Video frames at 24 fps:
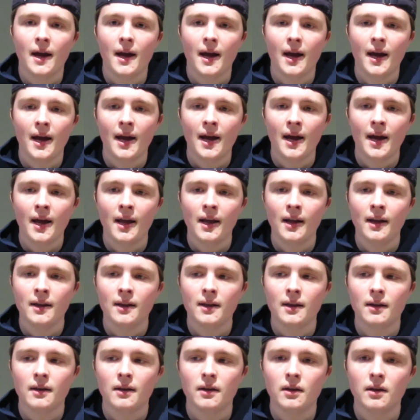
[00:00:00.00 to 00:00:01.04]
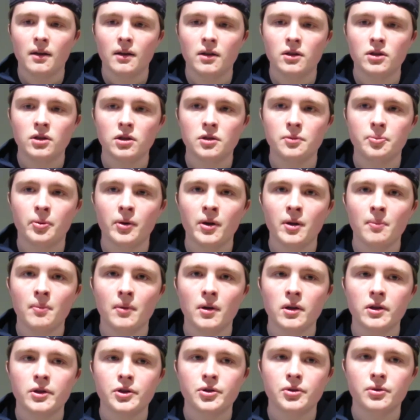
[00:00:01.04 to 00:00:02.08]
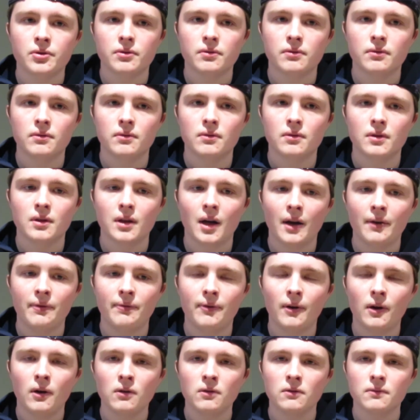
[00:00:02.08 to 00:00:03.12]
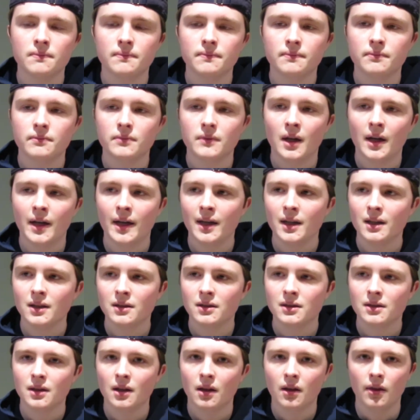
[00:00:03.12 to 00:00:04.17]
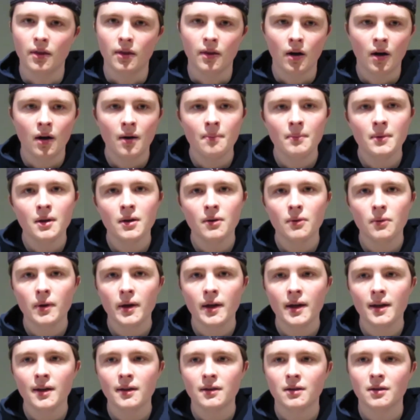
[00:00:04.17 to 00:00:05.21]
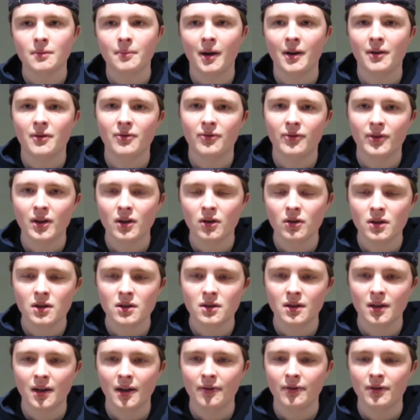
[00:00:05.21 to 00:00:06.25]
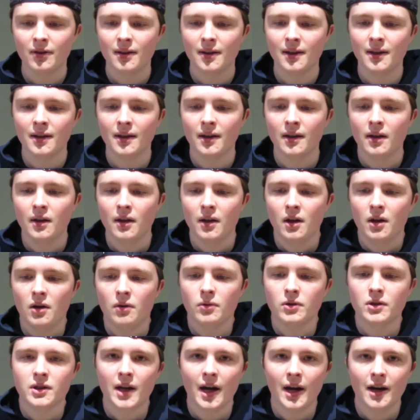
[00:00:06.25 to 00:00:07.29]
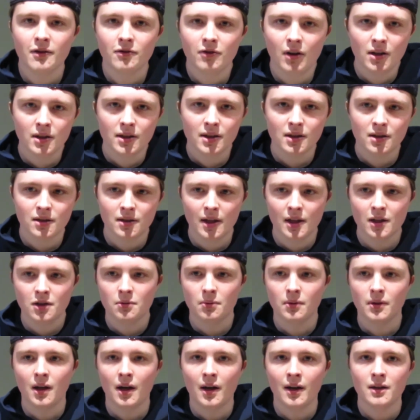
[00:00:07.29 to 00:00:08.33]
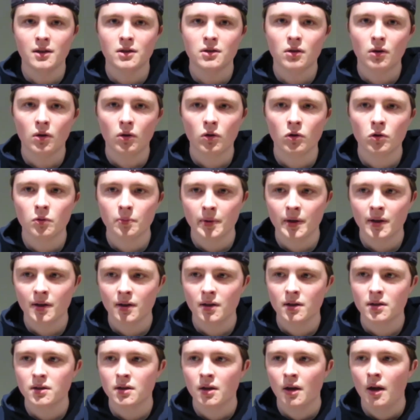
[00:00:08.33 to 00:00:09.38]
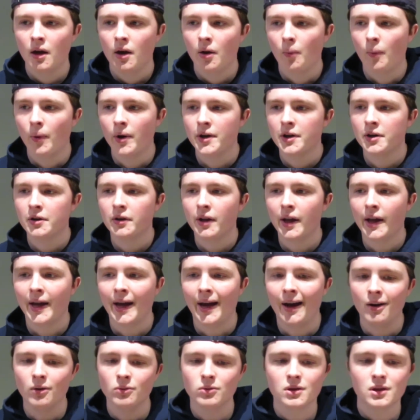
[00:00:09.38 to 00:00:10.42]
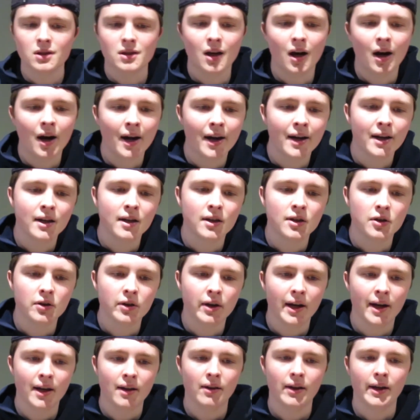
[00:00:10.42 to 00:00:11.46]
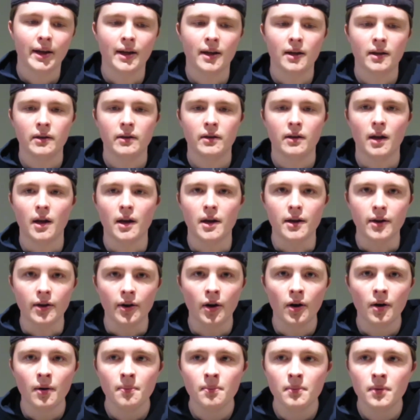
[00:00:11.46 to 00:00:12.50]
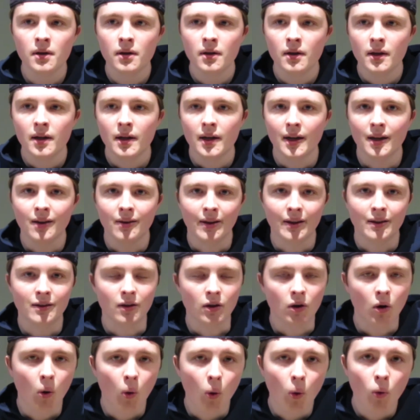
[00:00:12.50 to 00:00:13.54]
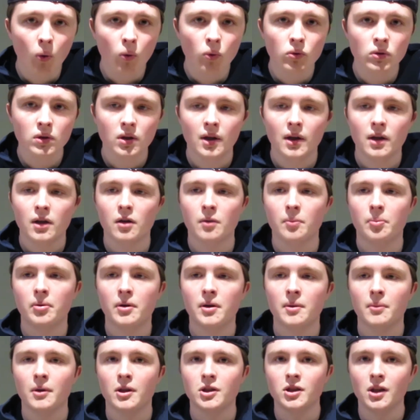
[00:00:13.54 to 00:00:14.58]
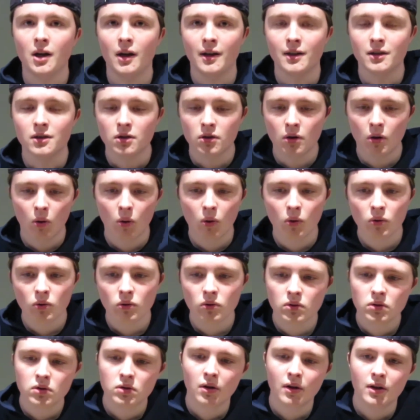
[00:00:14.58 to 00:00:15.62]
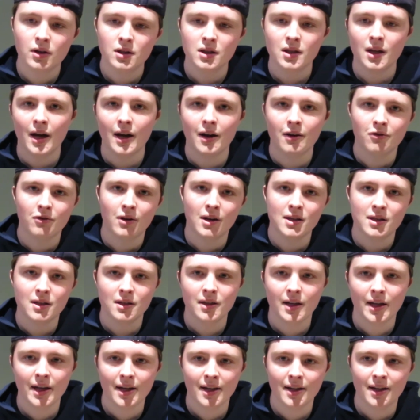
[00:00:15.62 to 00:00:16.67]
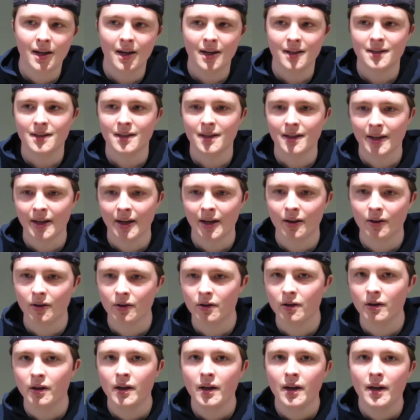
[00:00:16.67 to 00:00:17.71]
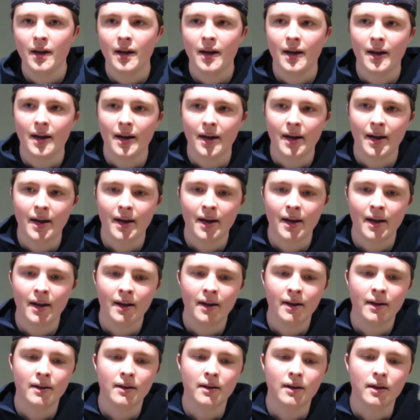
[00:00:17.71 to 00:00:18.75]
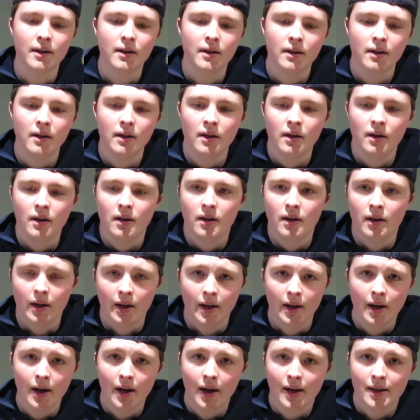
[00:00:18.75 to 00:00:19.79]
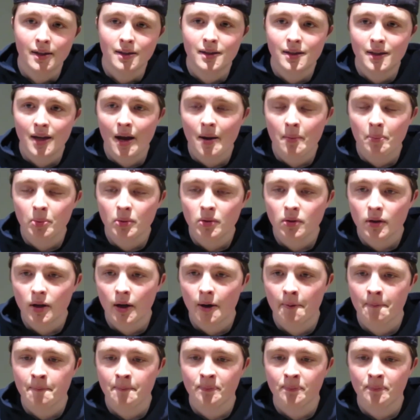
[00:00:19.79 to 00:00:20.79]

And it's just pretty much, I felt, I guess, numb in a way to my feelings and everything, which kind of resonates with Ice Cold because when you're like outside and you get like numb and like the cold, you're pretty much ice cold. So I just kind of resonated that together. And yeah, I sampled